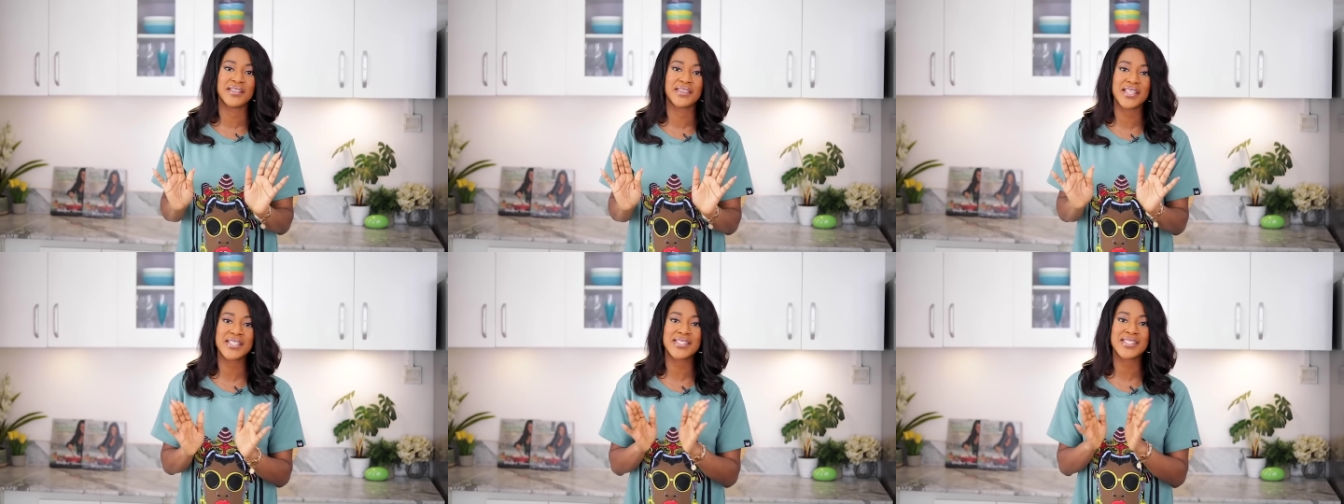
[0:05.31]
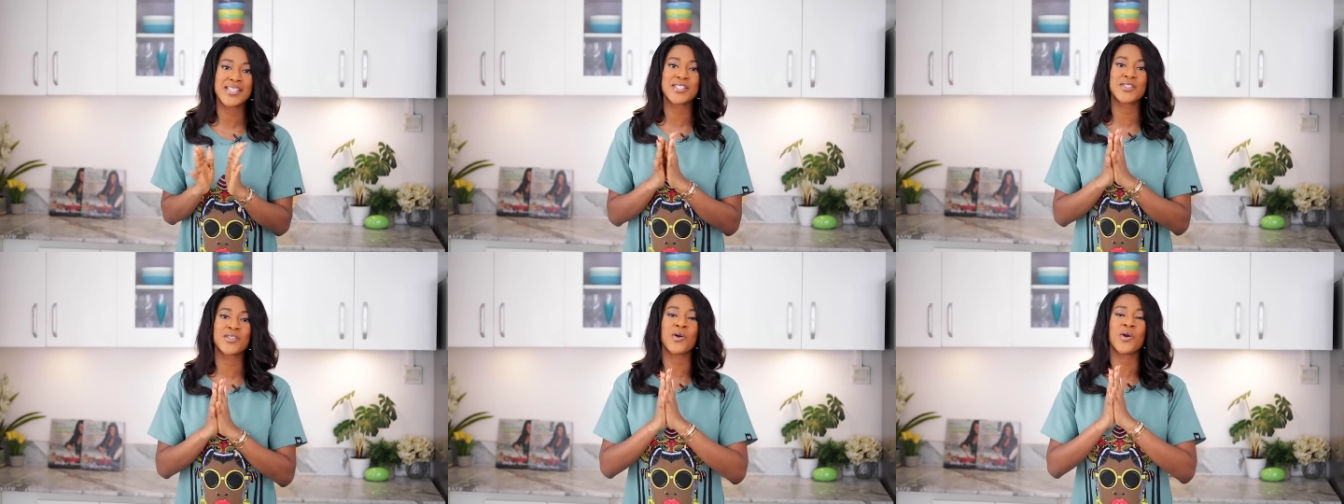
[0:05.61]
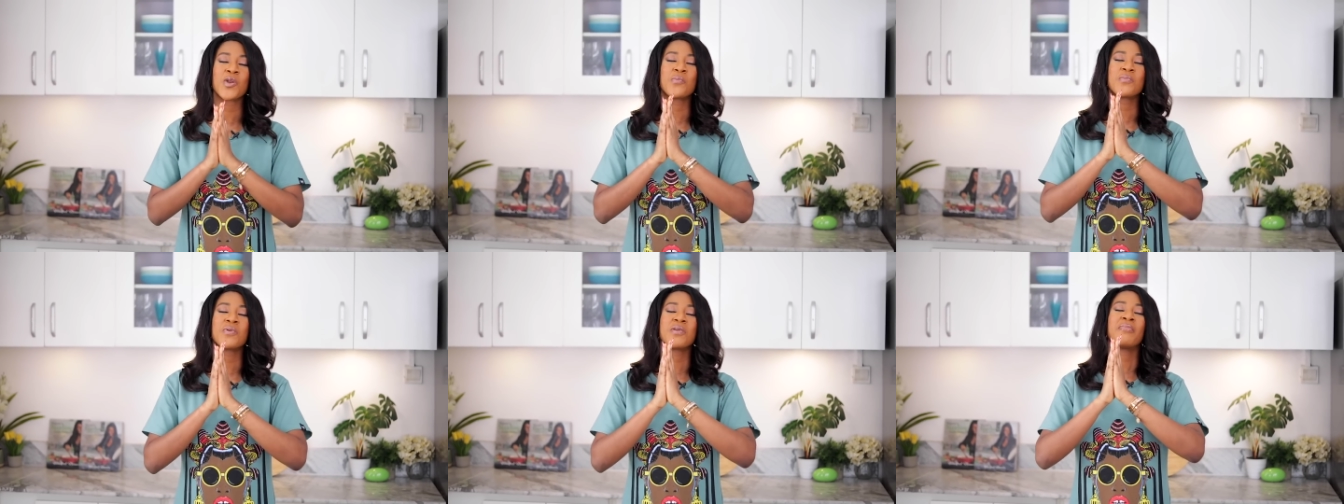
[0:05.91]
This is
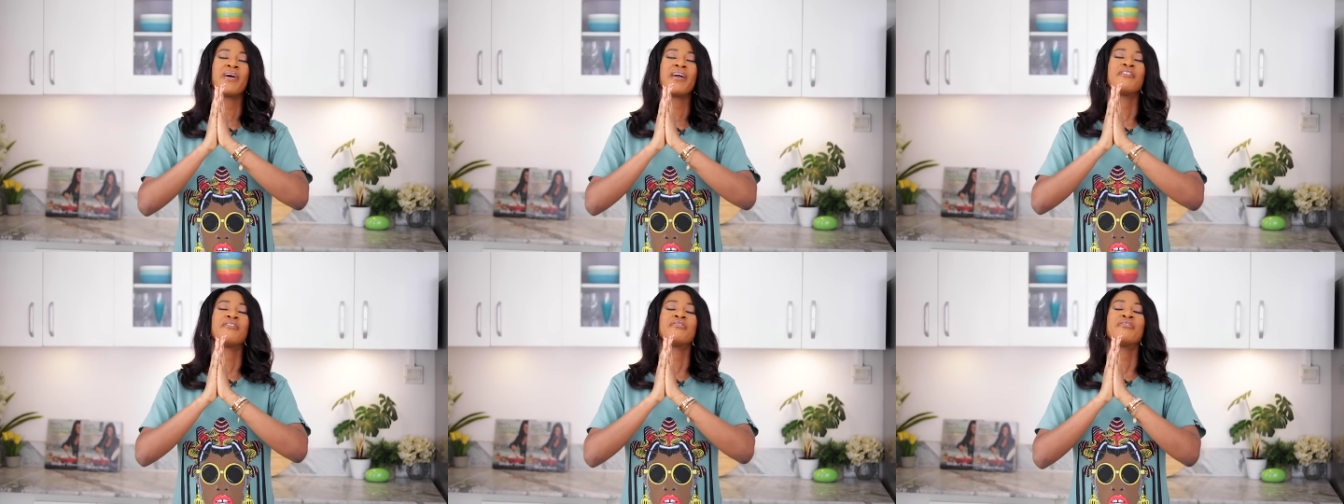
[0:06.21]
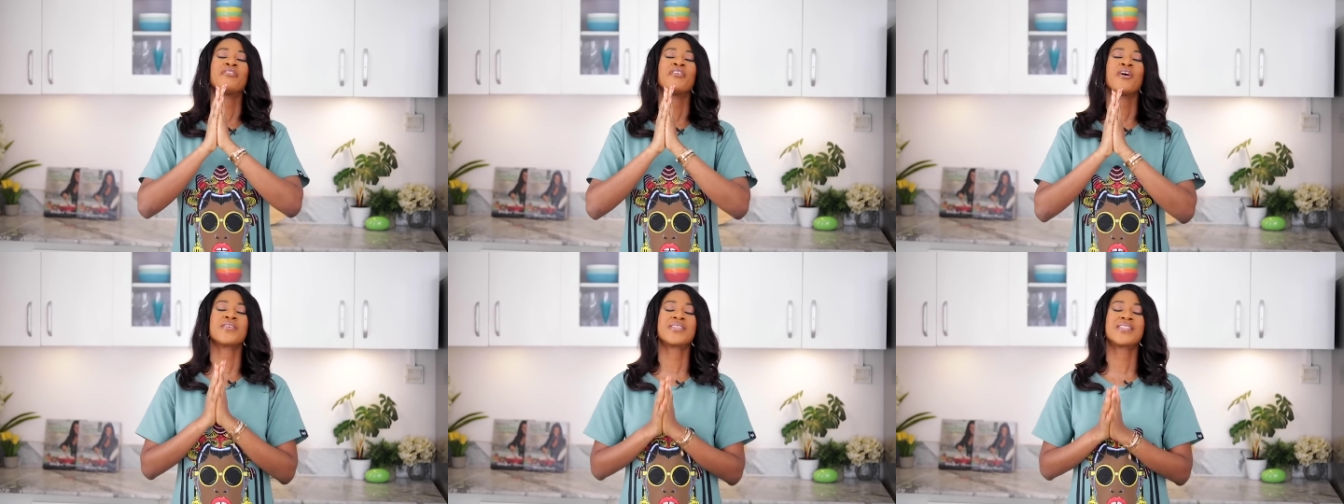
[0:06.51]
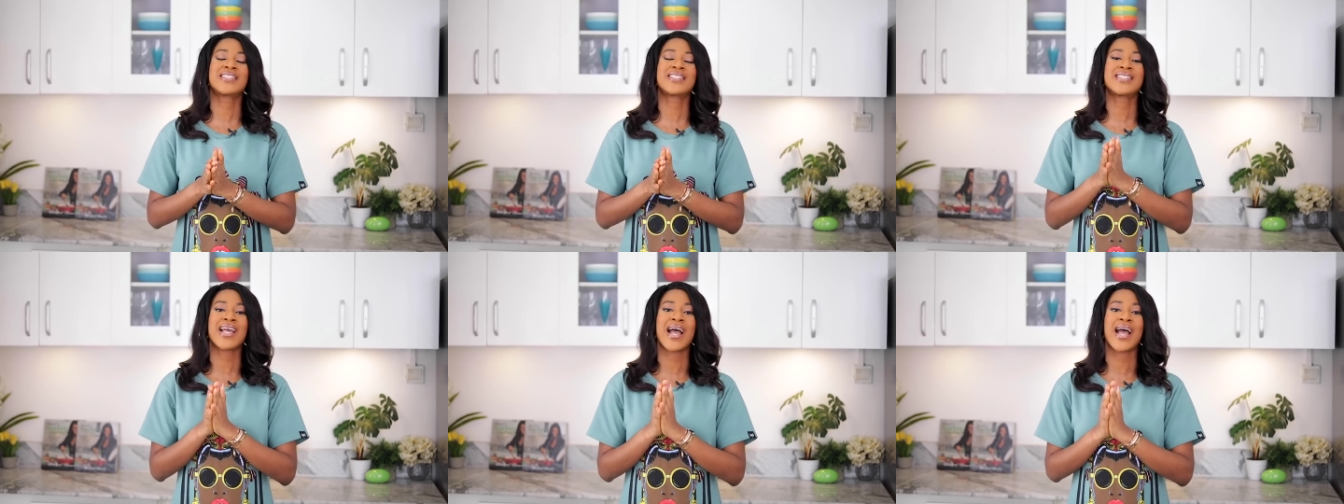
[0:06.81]
going to be my
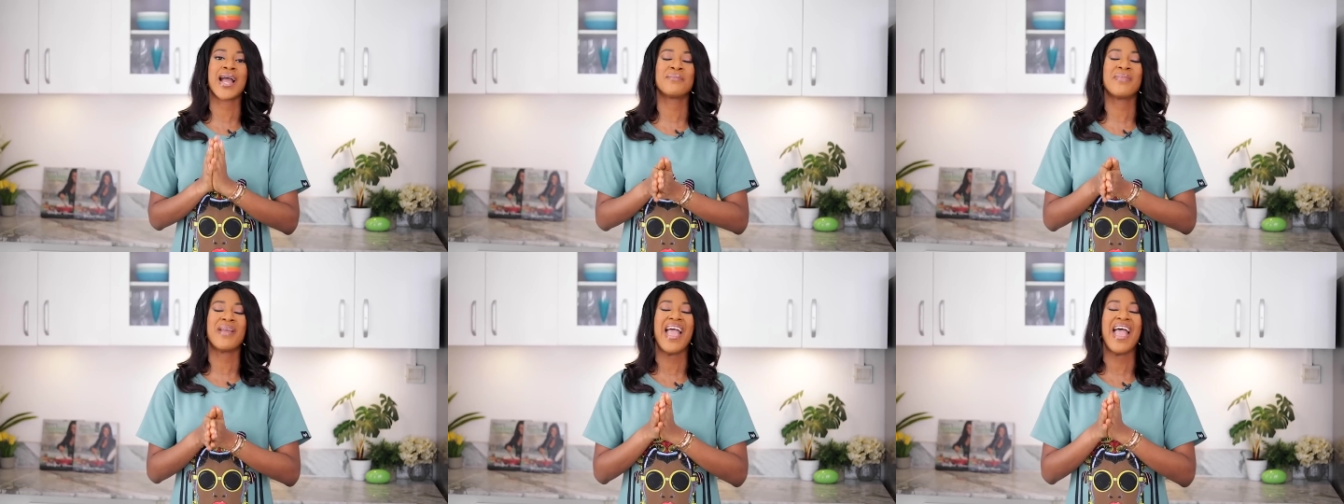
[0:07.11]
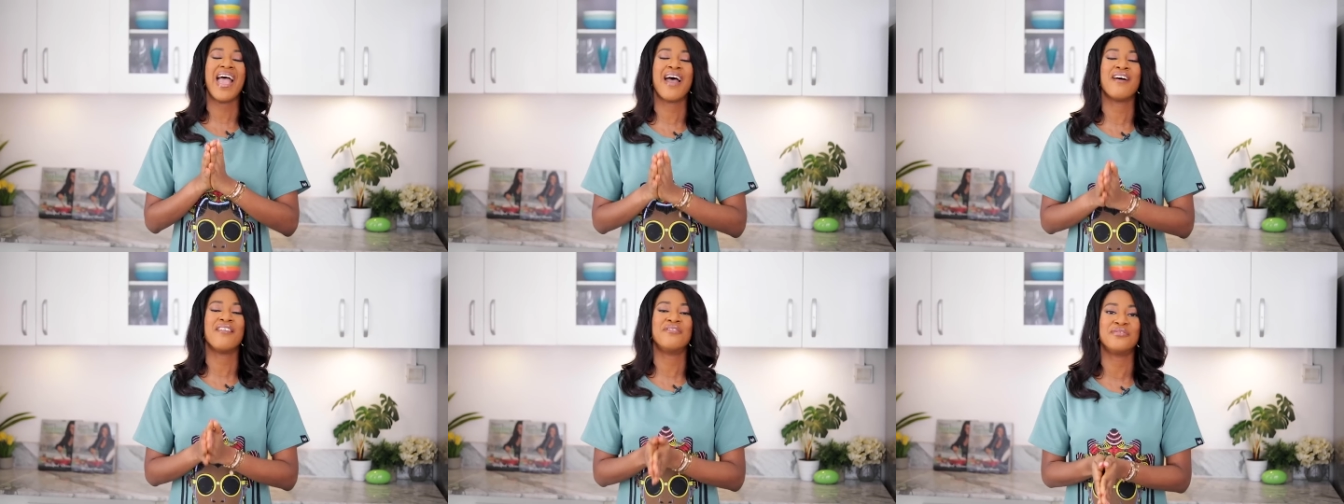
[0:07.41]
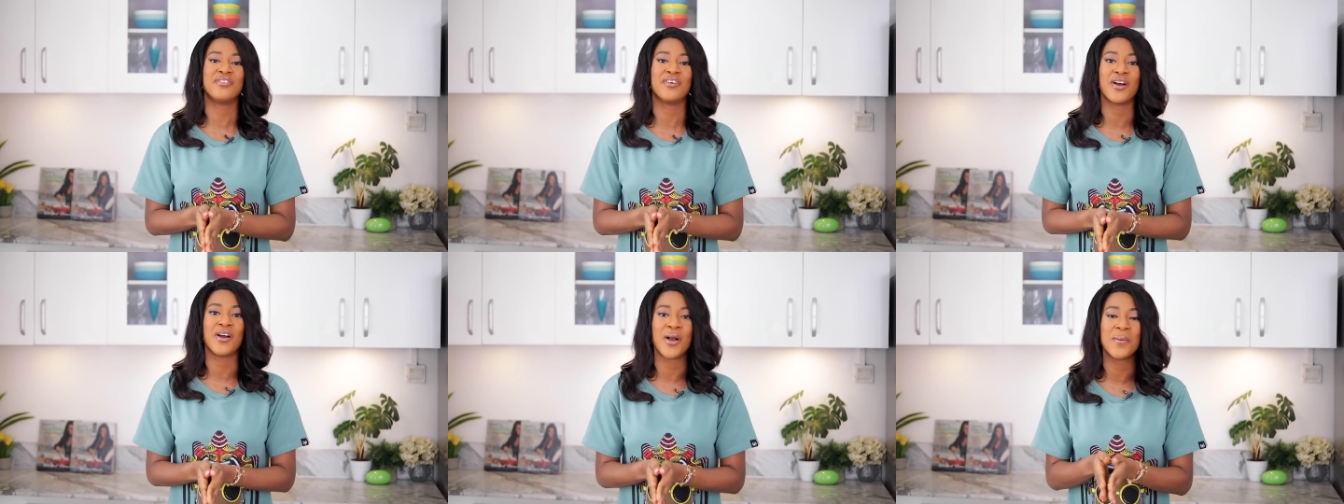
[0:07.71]
first time
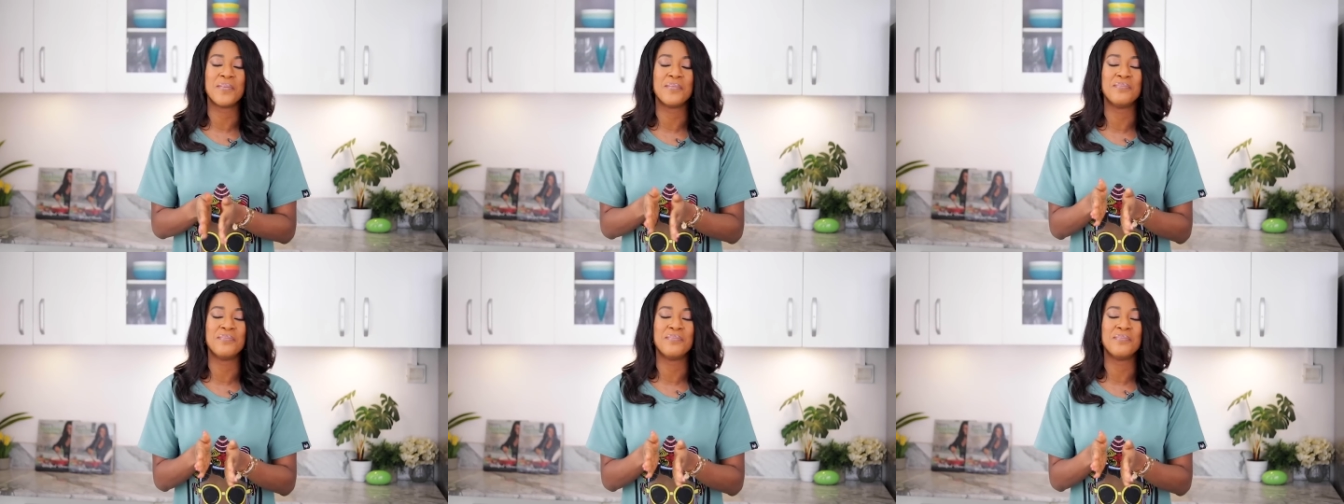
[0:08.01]
ever